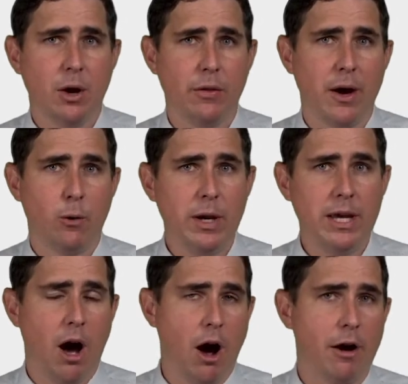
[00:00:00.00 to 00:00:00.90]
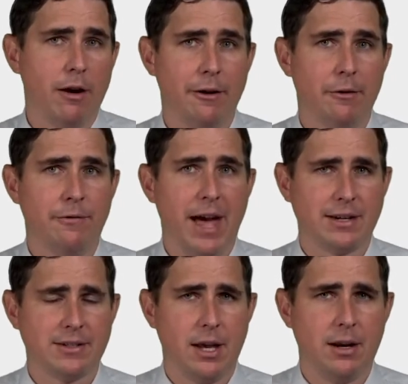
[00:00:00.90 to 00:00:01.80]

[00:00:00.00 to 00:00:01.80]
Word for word: that we are FactSet.